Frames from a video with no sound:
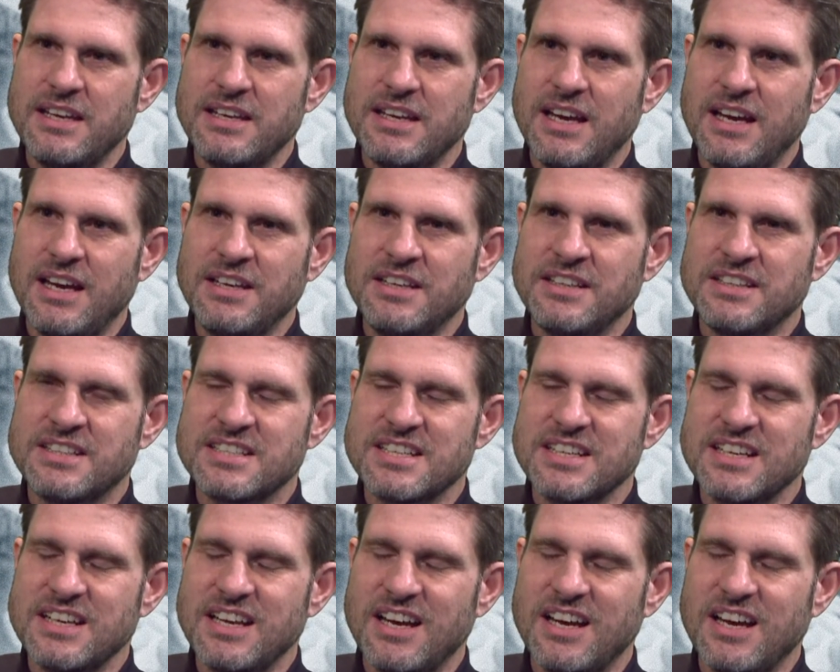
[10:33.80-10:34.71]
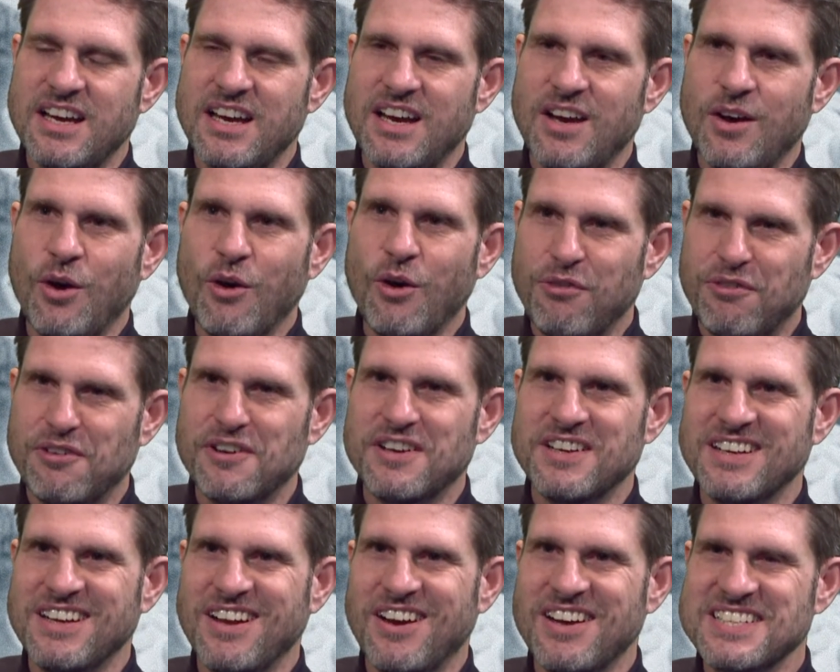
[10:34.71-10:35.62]
And
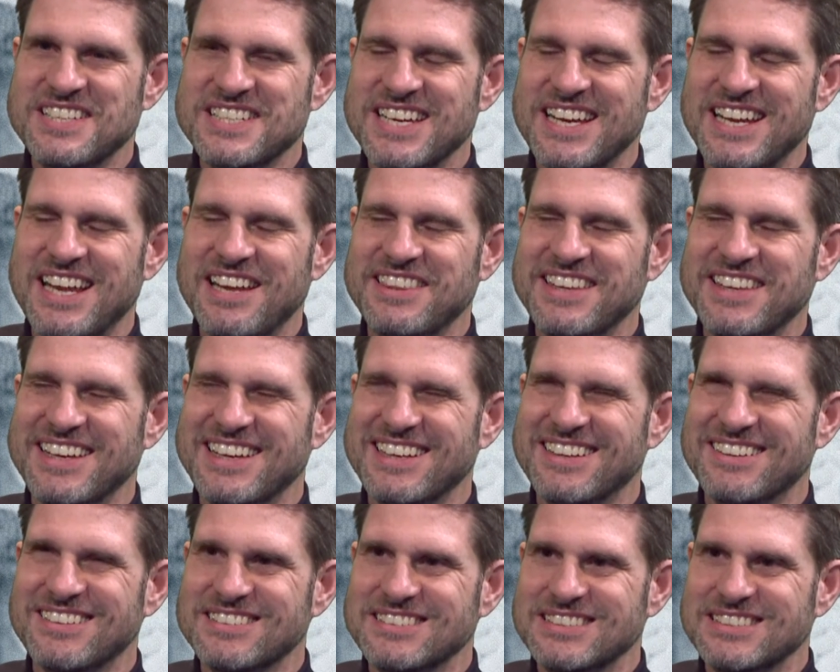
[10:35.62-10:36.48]
often I sit there thinking,